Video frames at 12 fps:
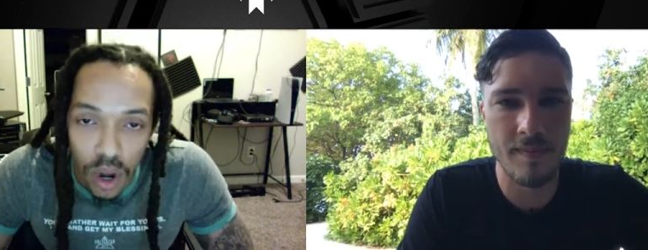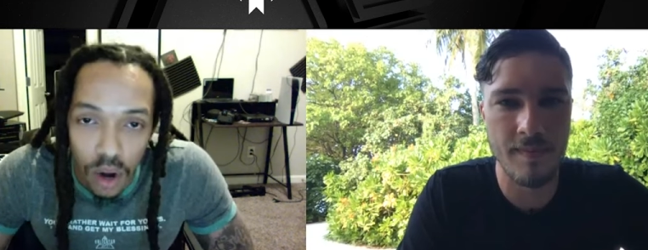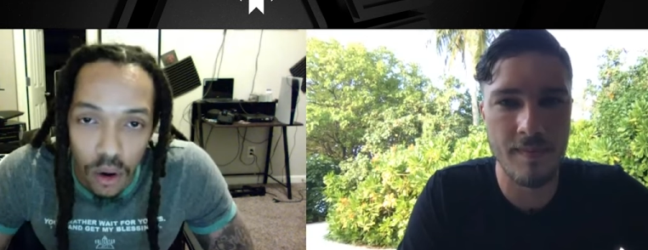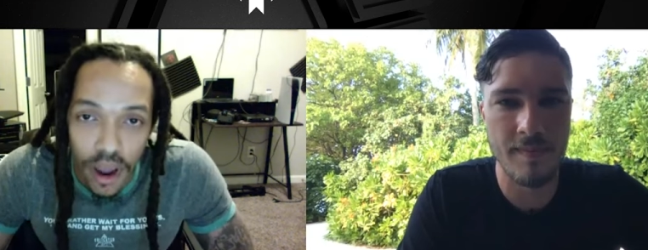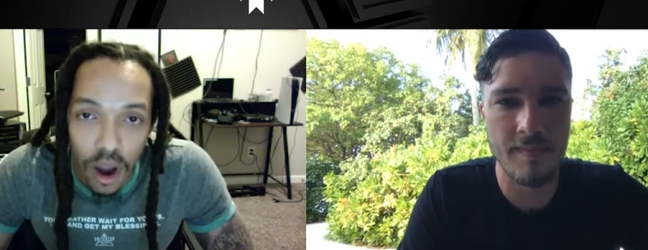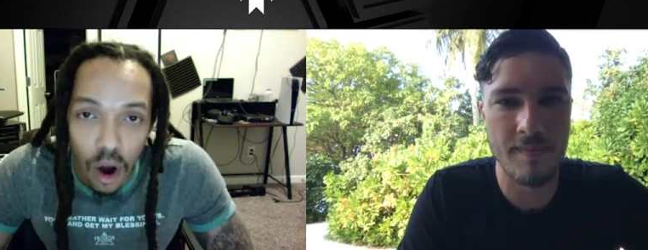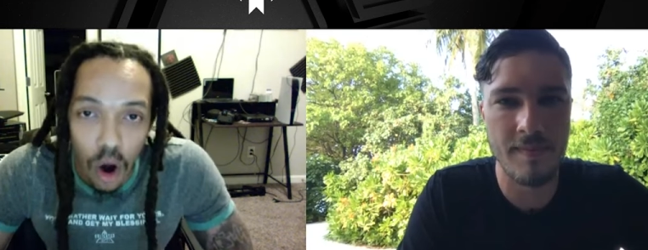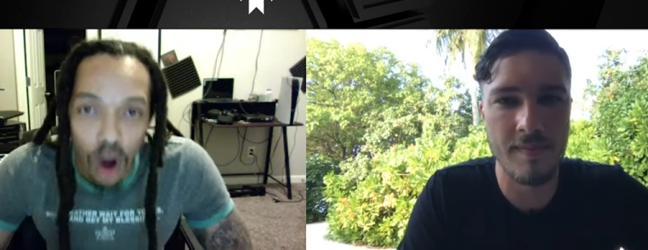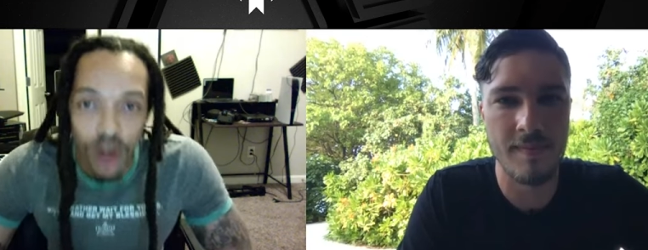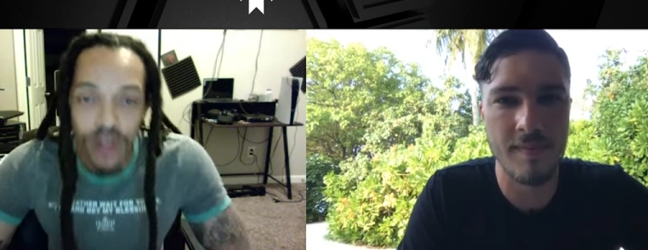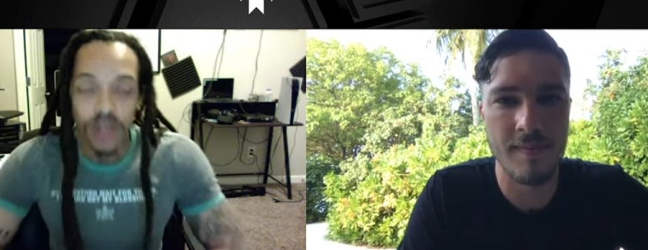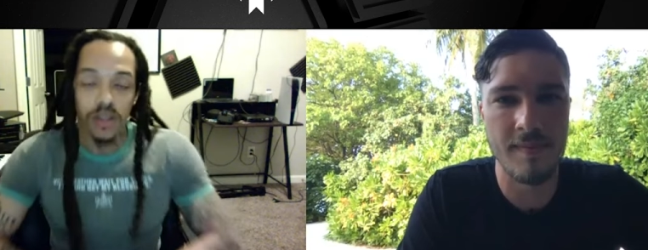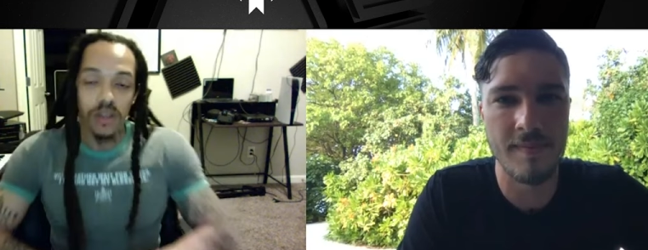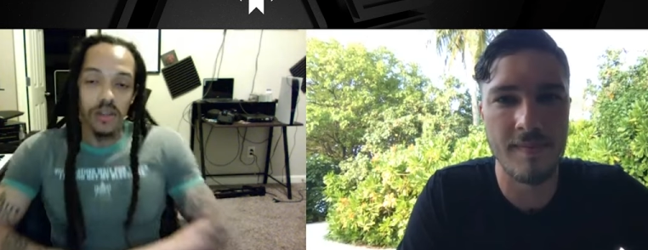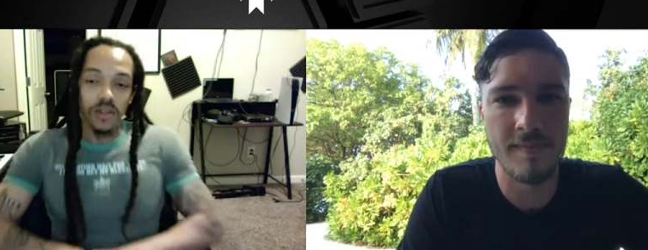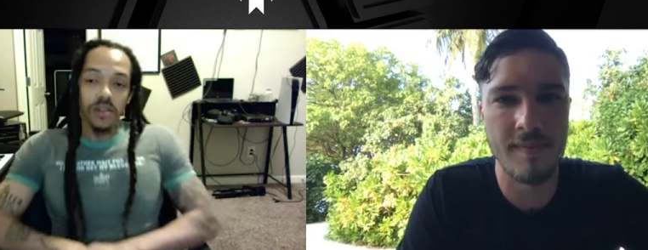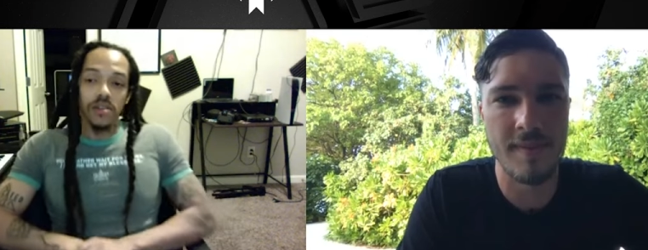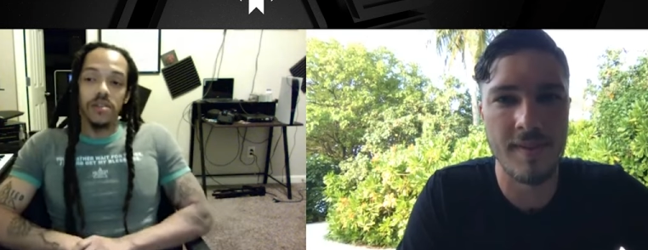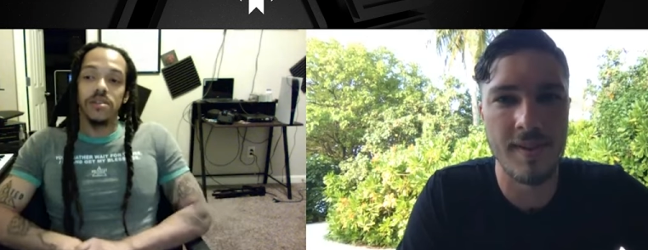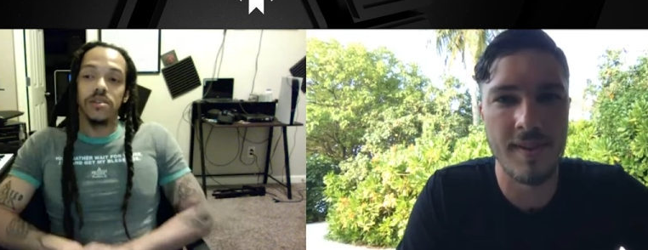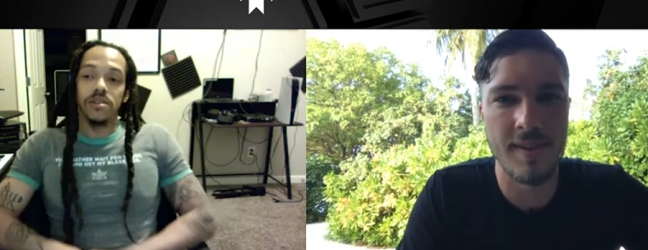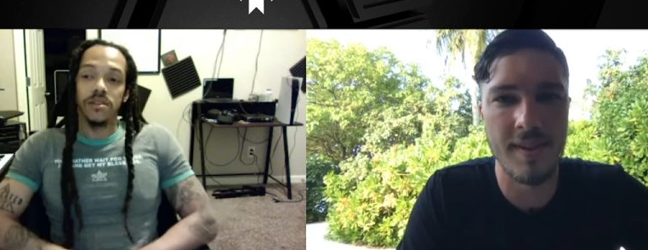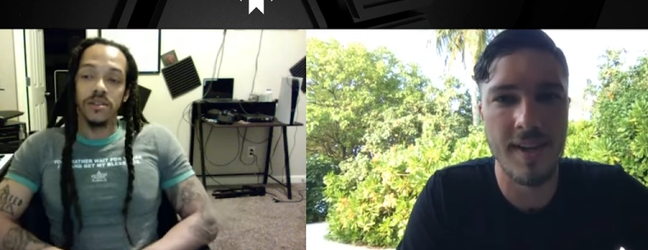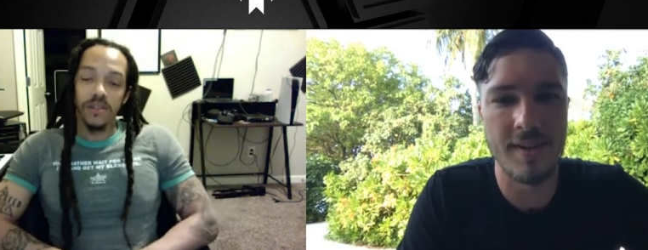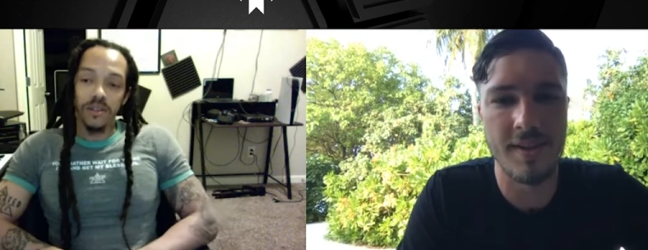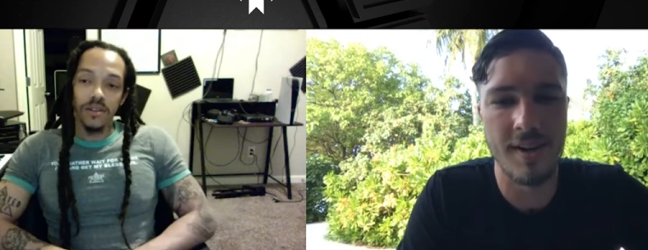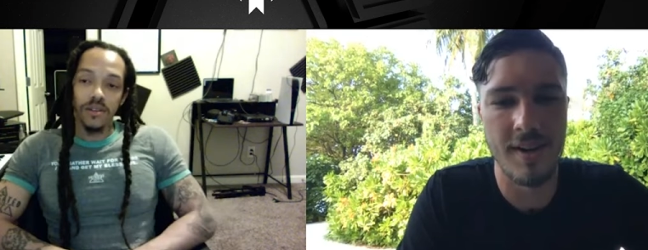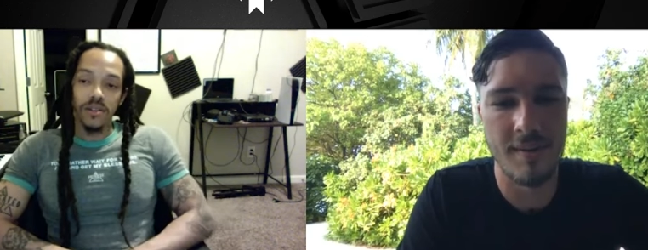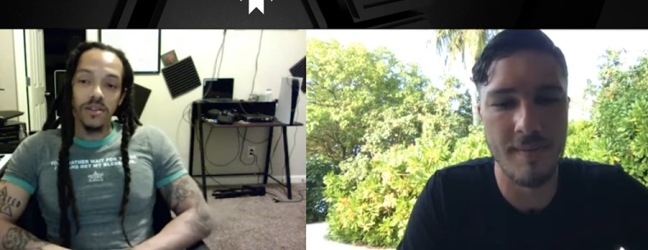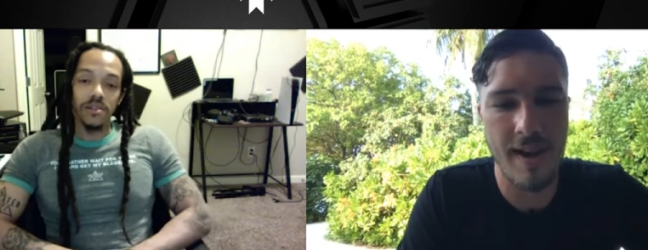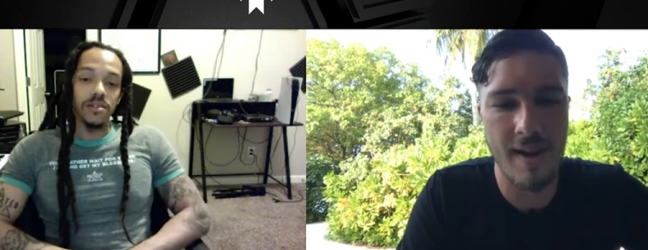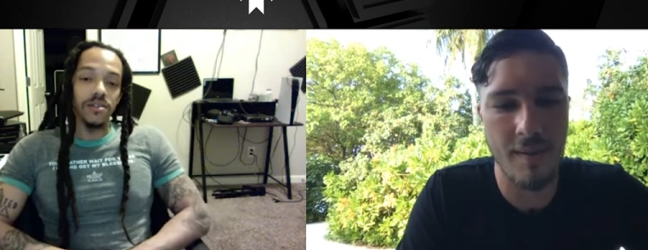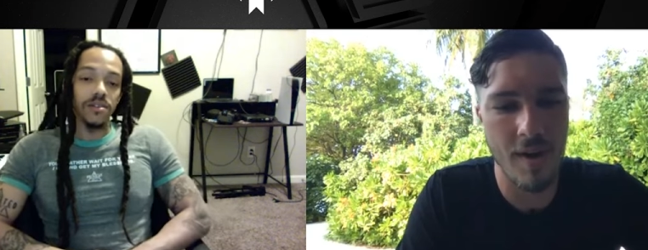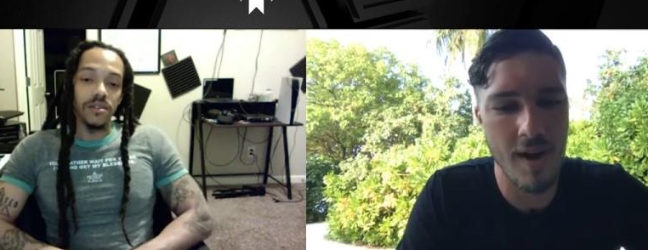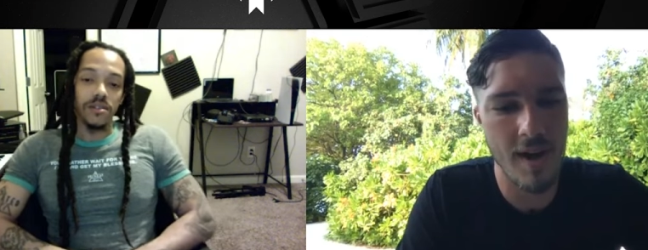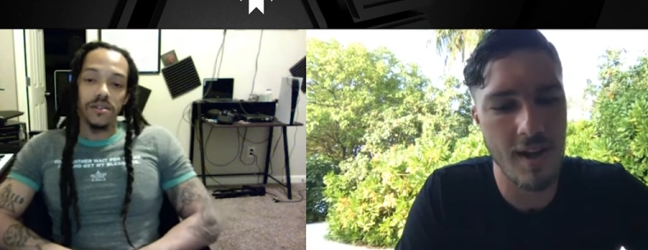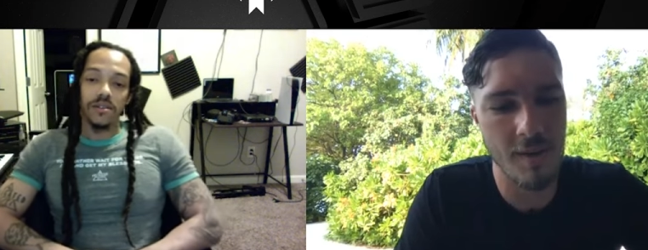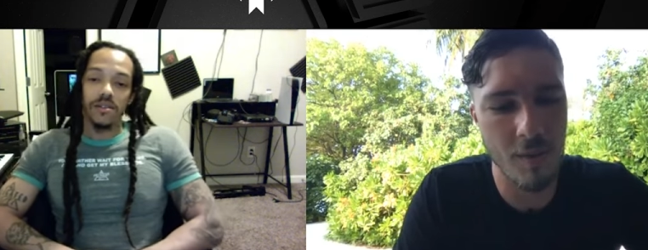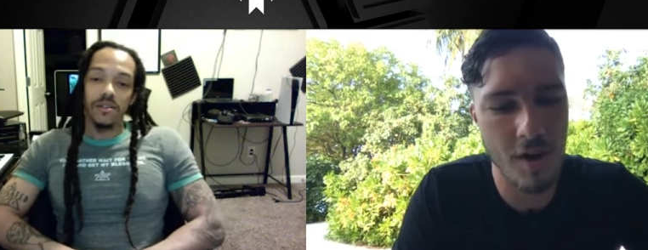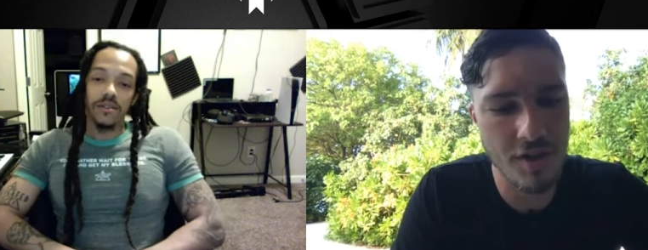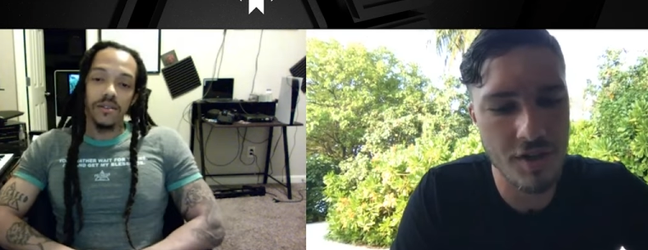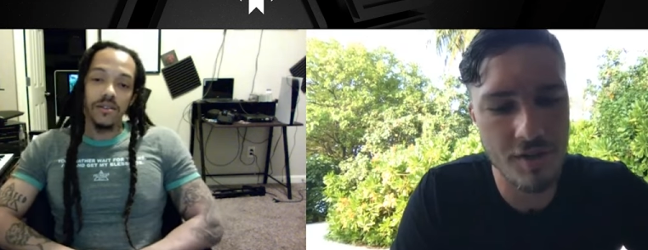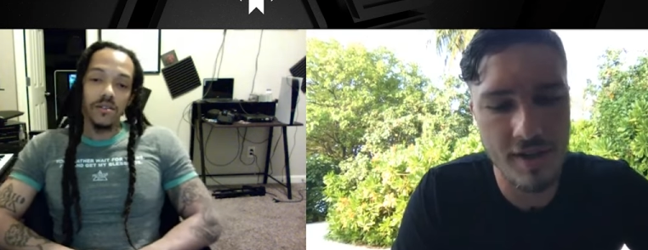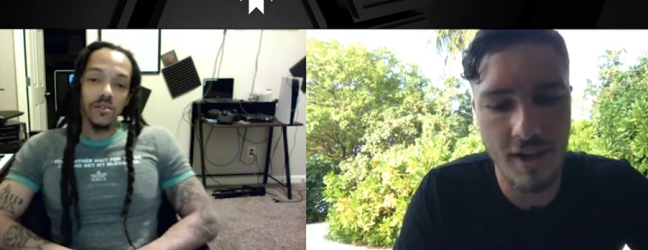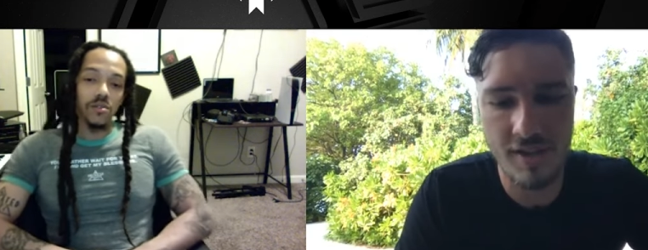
Speaker 1: Grant Hardy. Yes, sir, man. Uh, why don't you tell